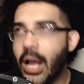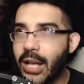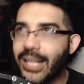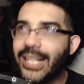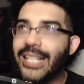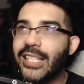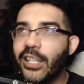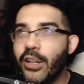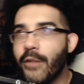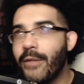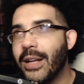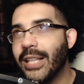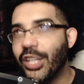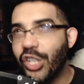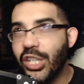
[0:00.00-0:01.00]
considering the
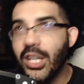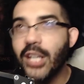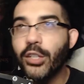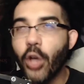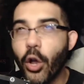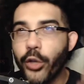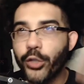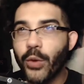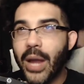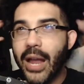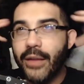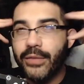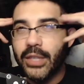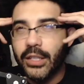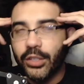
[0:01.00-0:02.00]
fact that she does also
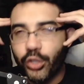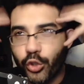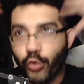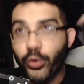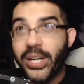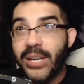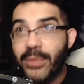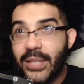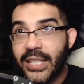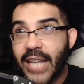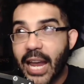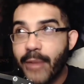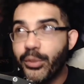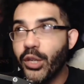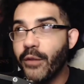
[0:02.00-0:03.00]
have these
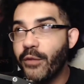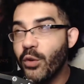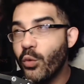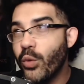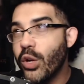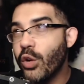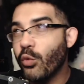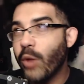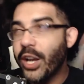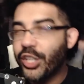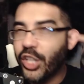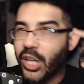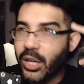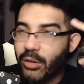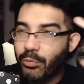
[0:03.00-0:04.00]
dreamscapes, if you will, right?
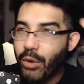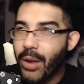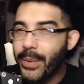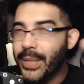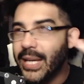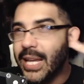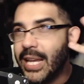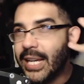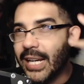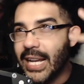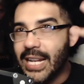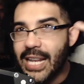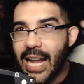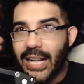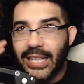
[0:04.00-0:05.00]
She can probably
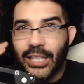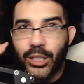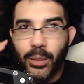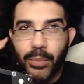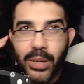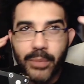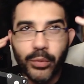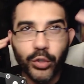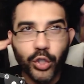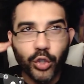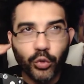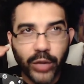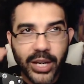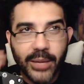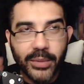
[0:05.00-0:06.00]
connect into people's
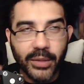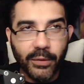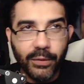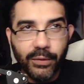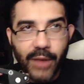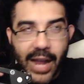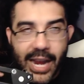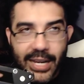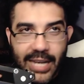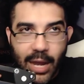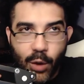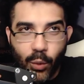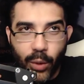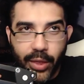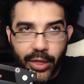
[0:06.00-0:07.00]
dreams and find
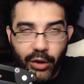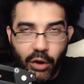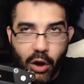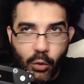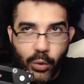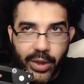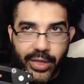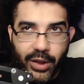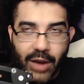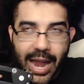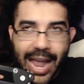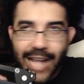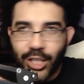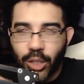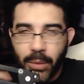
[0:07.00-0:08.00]
out where they're
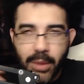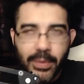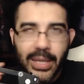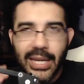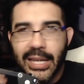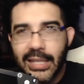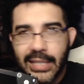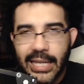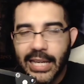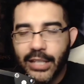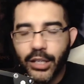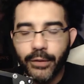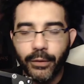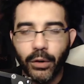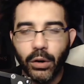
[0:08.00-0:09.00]
at. So maybe it is
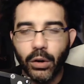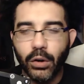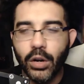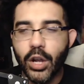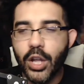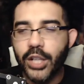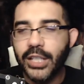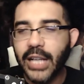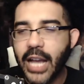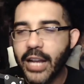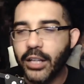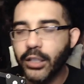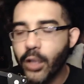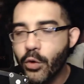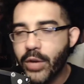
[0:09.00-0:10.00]
easy for her to kind
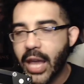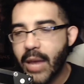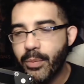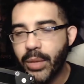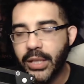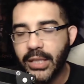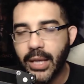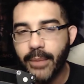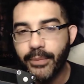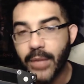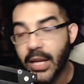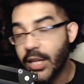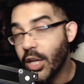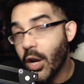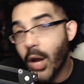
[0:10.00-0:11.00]
of locate. But
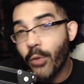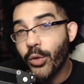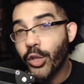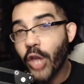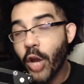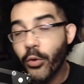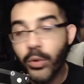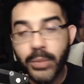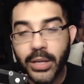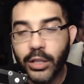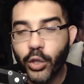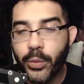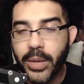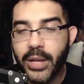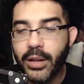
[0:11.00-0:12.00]
You know, I would have thought it would be a
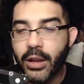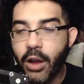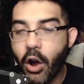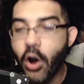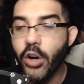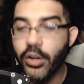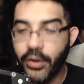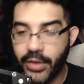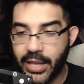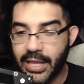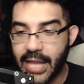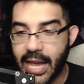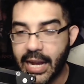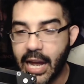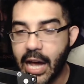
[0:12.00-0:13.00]
little bit harder than
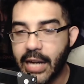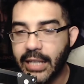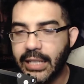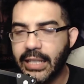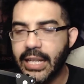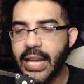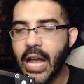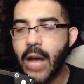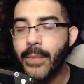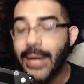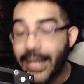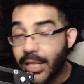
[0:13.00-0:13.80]
that, honestly. And